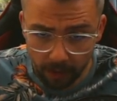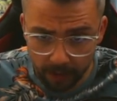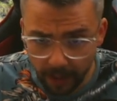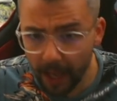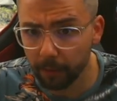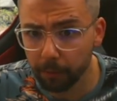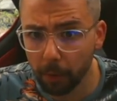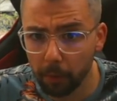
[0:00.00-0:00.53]

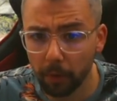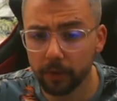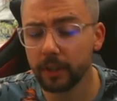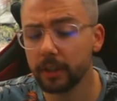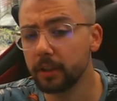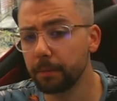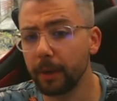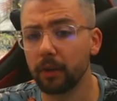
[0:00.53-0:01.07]
Then we
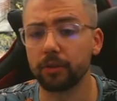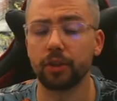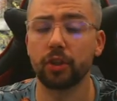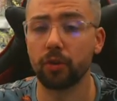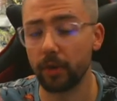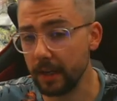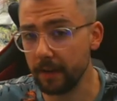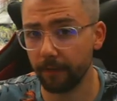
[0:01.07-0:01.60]
want it to be on
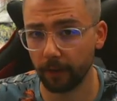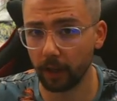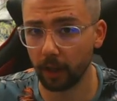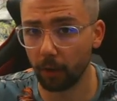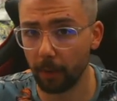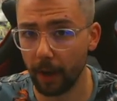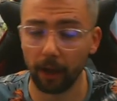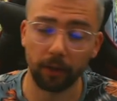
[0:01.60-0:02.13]
screen for a
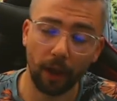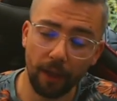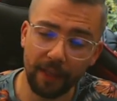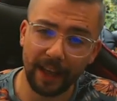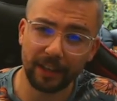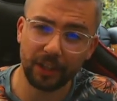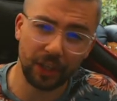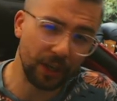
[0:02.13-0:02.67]
little while
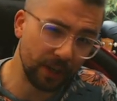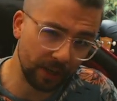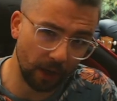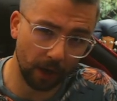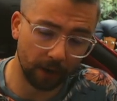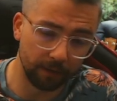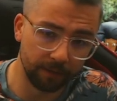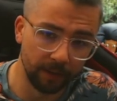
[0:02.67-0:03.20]
and then
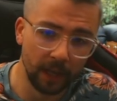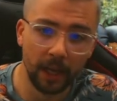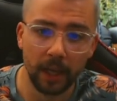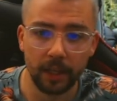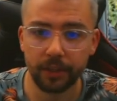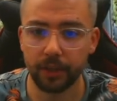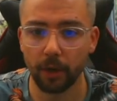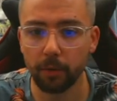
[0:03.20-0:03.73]
turn off.
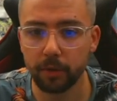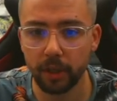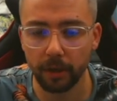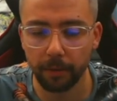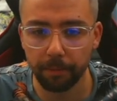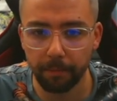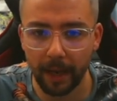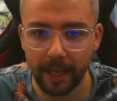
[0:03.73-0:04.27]
So
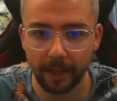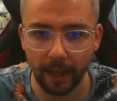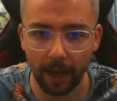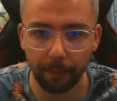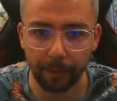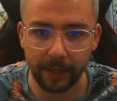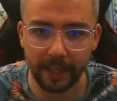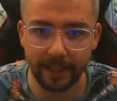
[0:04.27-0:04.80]
to make
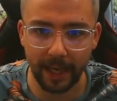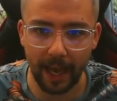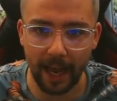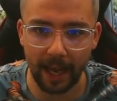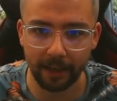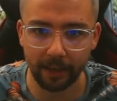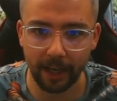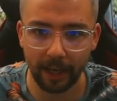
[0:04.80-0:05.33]
that, we need
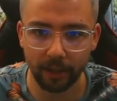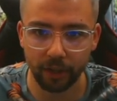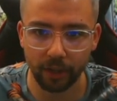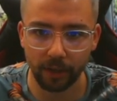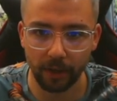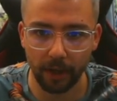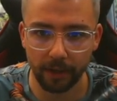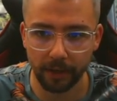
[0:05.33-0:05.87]
to add an
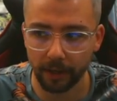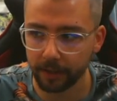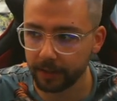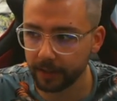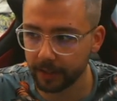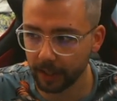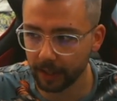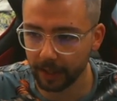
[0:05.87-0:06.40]
action and a
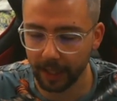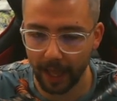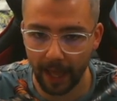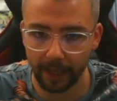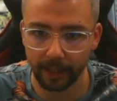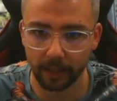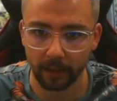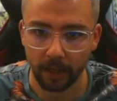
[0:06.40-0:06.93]

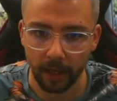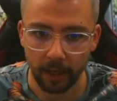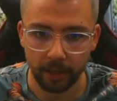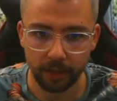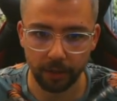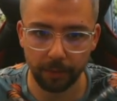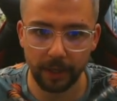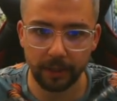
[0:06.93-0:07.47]
delay.
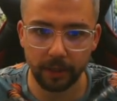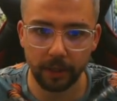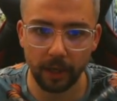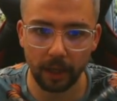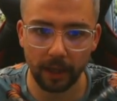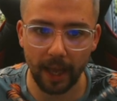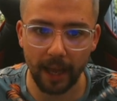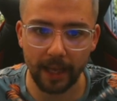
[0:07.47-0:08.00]
So we need to
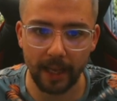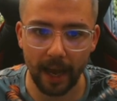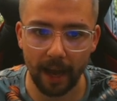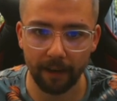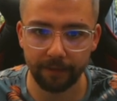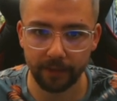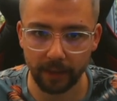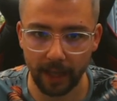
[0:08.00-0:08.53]
delay
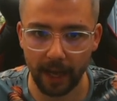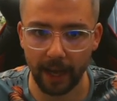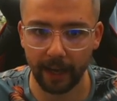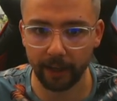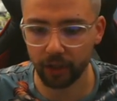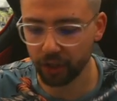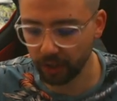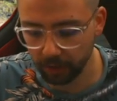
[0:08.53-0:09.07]
after that
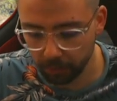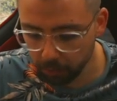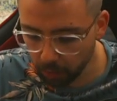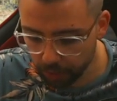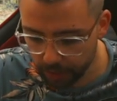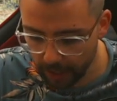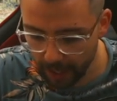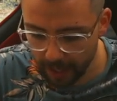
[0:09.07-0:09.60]
action.
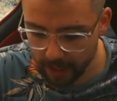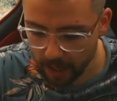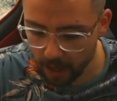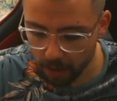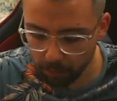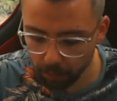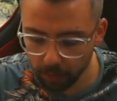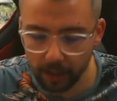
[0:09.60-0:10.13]
We'll say,
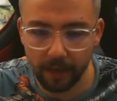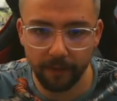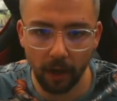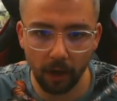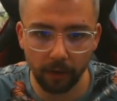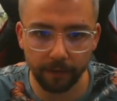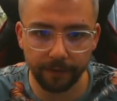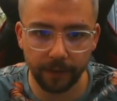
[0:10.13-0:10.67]
we'll leave
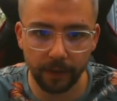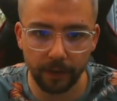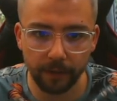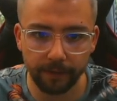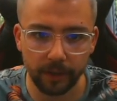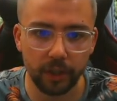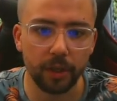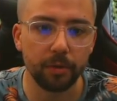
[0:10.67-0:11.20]
it on
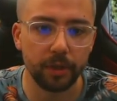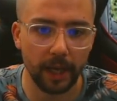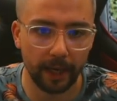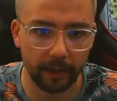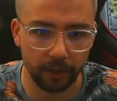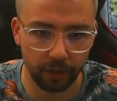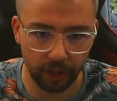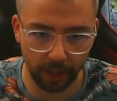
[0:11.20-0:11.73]
for 2
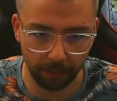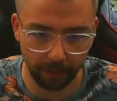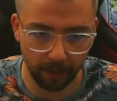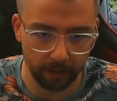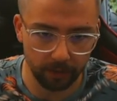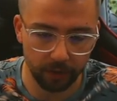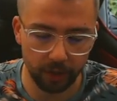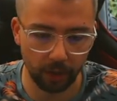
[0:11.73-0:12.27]
seconds, shall
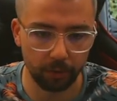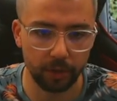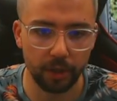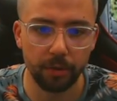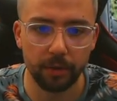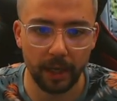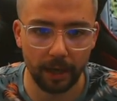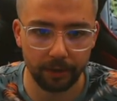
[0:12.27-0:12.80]
we? So
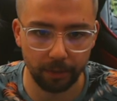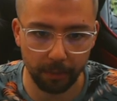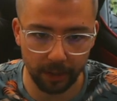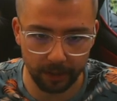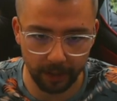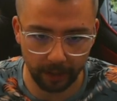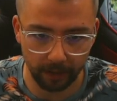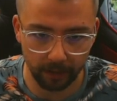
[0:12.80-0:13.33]
2000
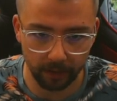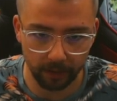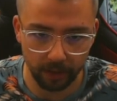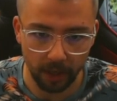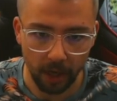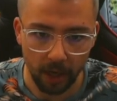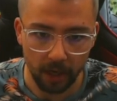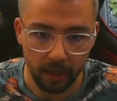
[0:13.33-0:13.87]

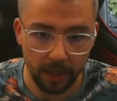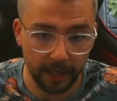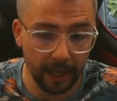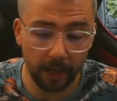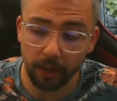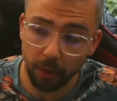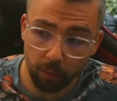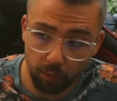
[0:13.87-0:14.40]
milliseconds. You
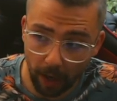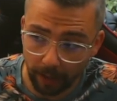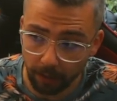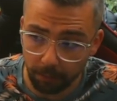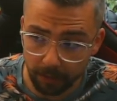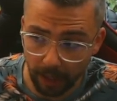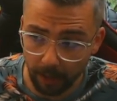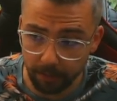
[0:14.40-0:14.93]
can do
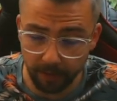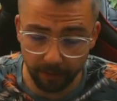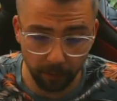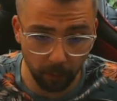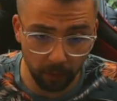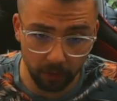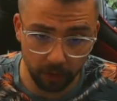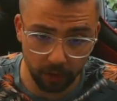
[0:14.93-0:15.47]
random times if
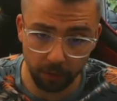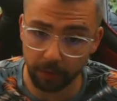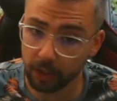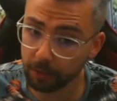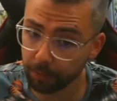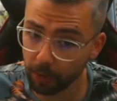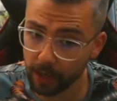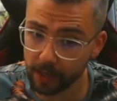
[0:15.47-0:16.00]
you want to,
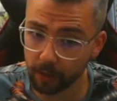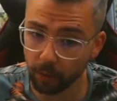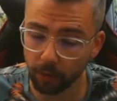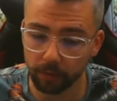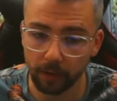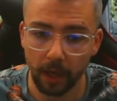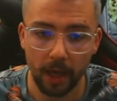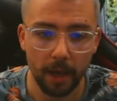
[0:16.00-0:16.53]
which is pretty
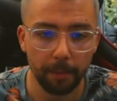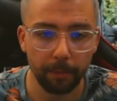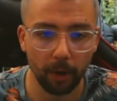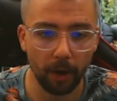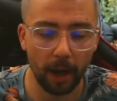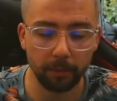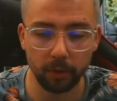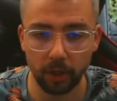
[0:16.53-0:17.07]
cool,
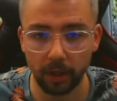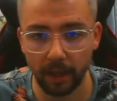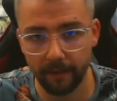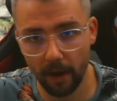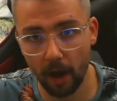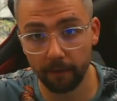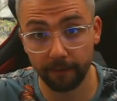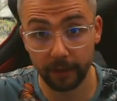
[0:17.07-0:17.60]
but I'm just gonna
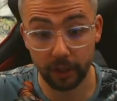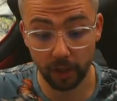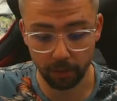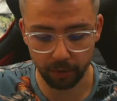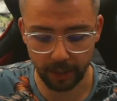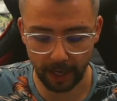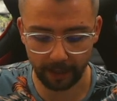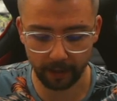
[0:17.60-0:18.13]
leave it on for
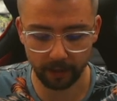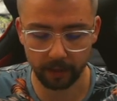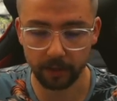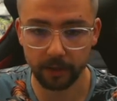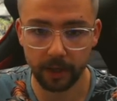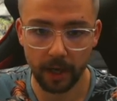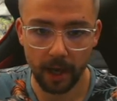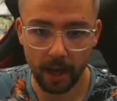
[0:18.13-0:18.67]
2
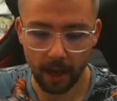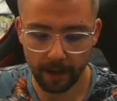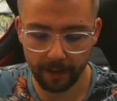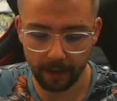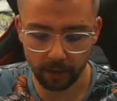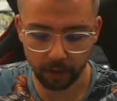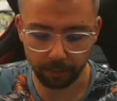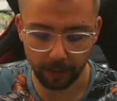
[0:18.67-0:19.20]
seconds
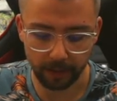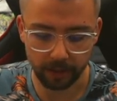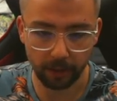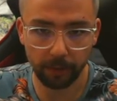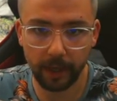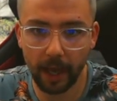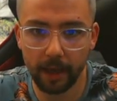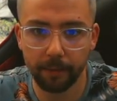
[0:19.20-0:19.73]
and then just press
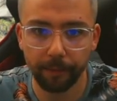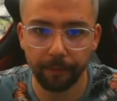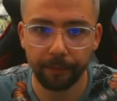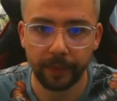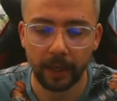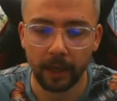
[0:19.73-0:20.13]
okay.